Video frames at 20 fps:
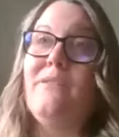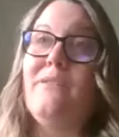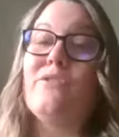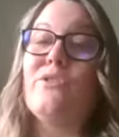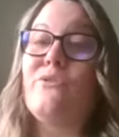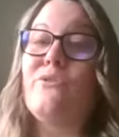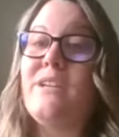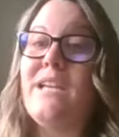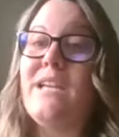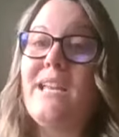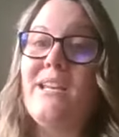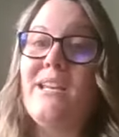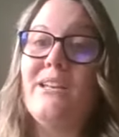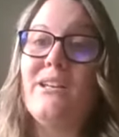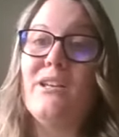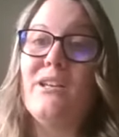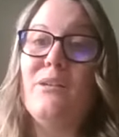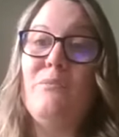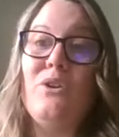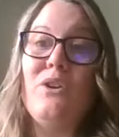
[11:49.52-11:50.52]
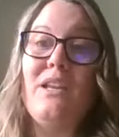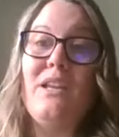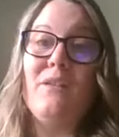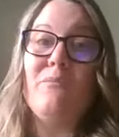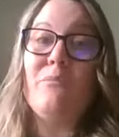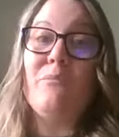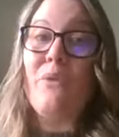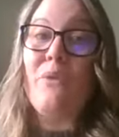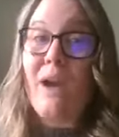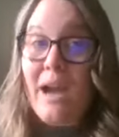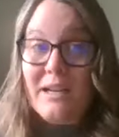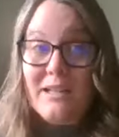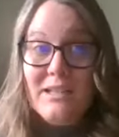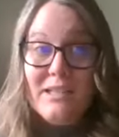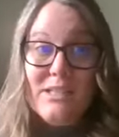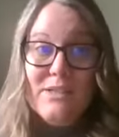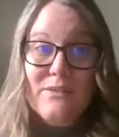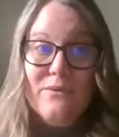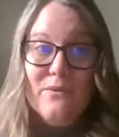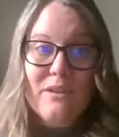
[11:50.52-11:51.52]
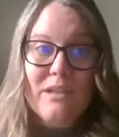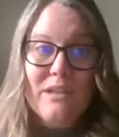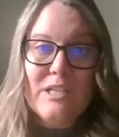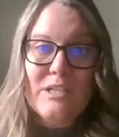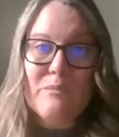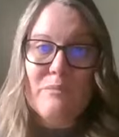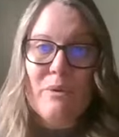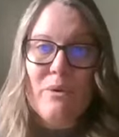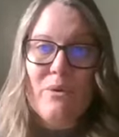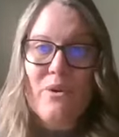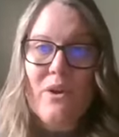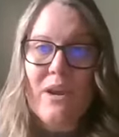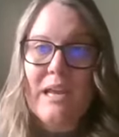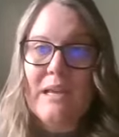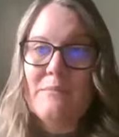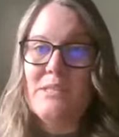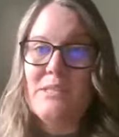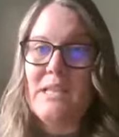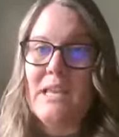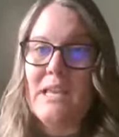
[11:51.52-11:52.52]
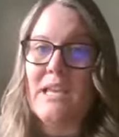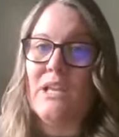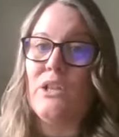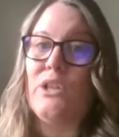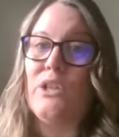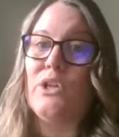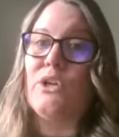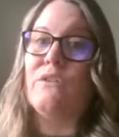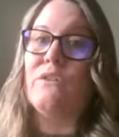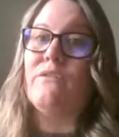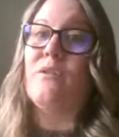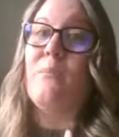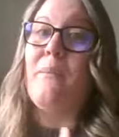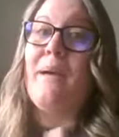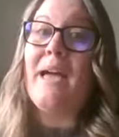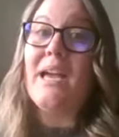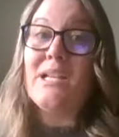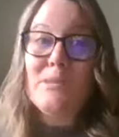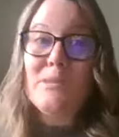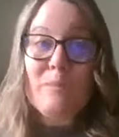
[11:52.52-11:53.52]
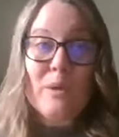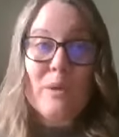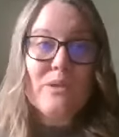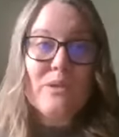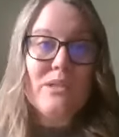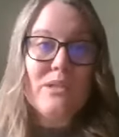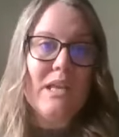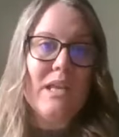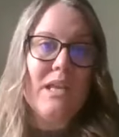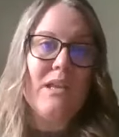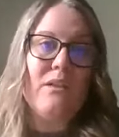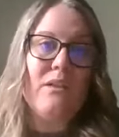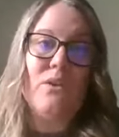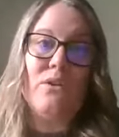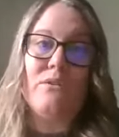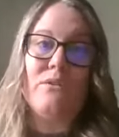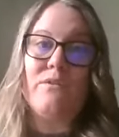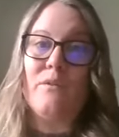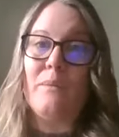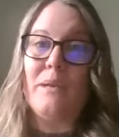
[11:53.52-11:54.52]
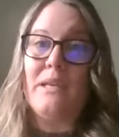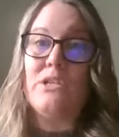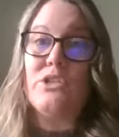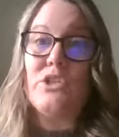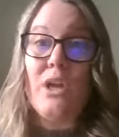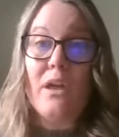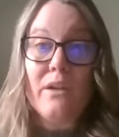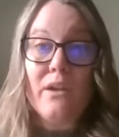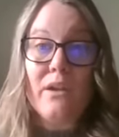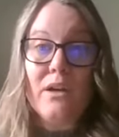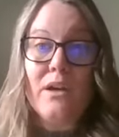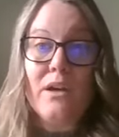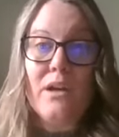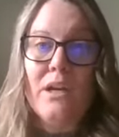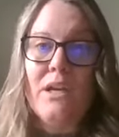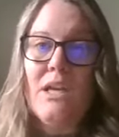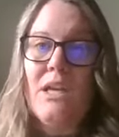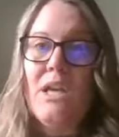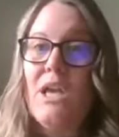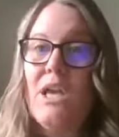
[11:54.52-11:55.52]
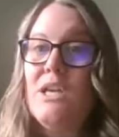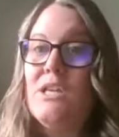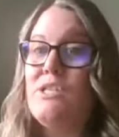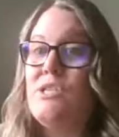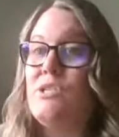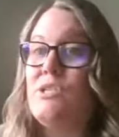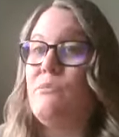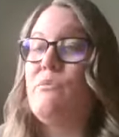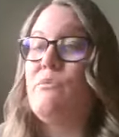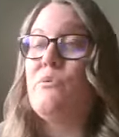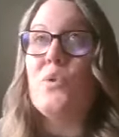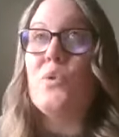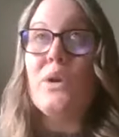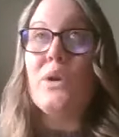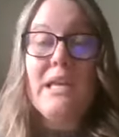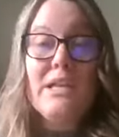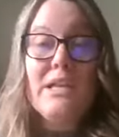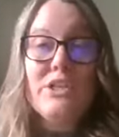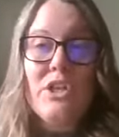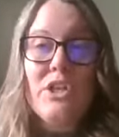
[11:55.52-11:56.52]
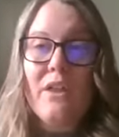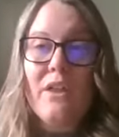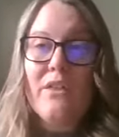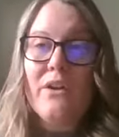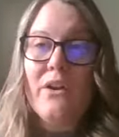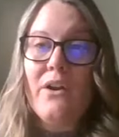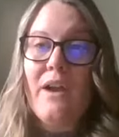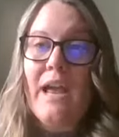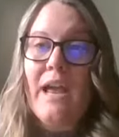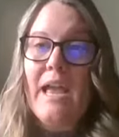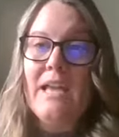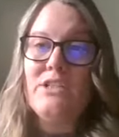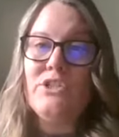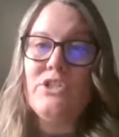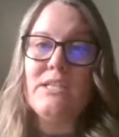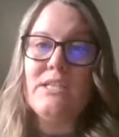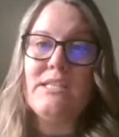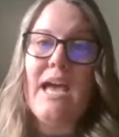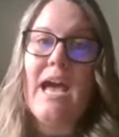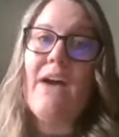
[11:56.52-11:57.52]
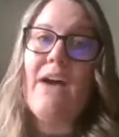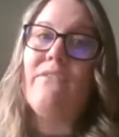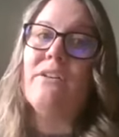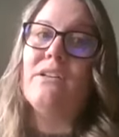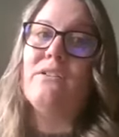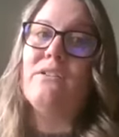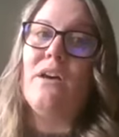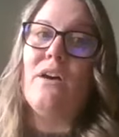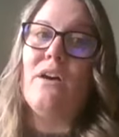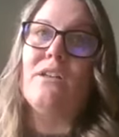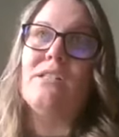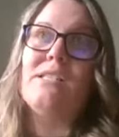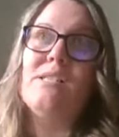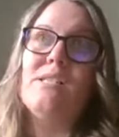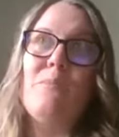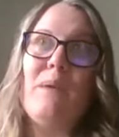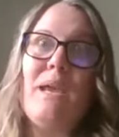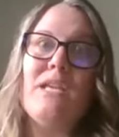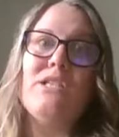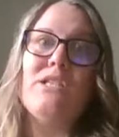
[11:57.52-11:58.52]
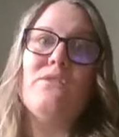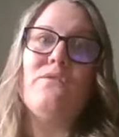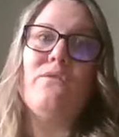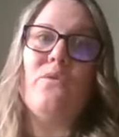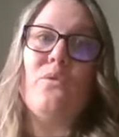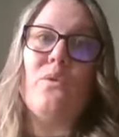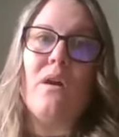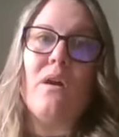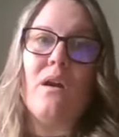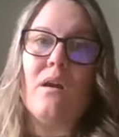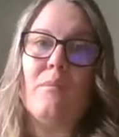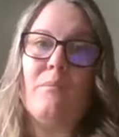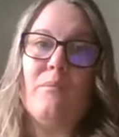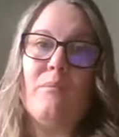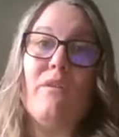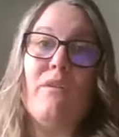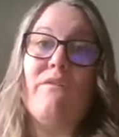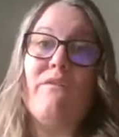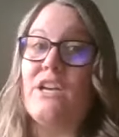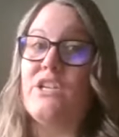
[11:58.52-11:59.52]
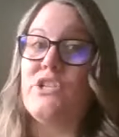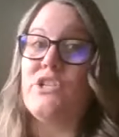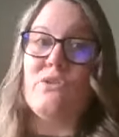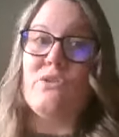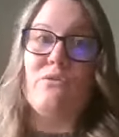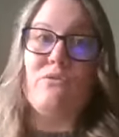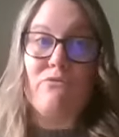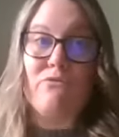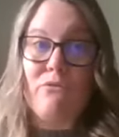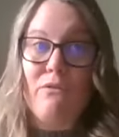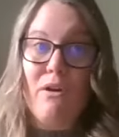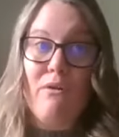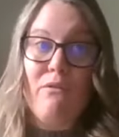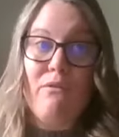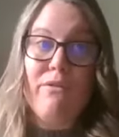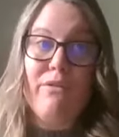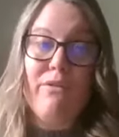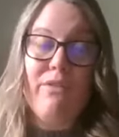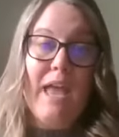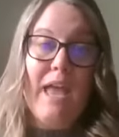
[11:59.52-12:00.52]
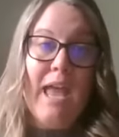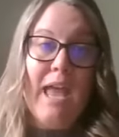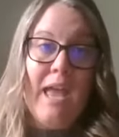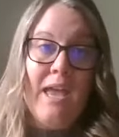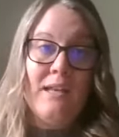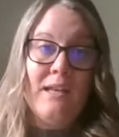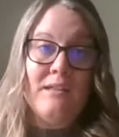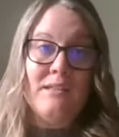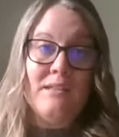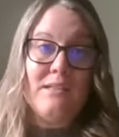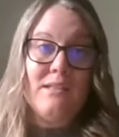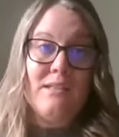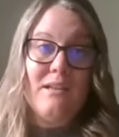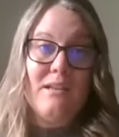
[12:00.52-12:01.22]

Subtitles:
We have created a community of practice for these programs. They can learn from experts, they can learn from each other, support each other, and just have a space for professional growth in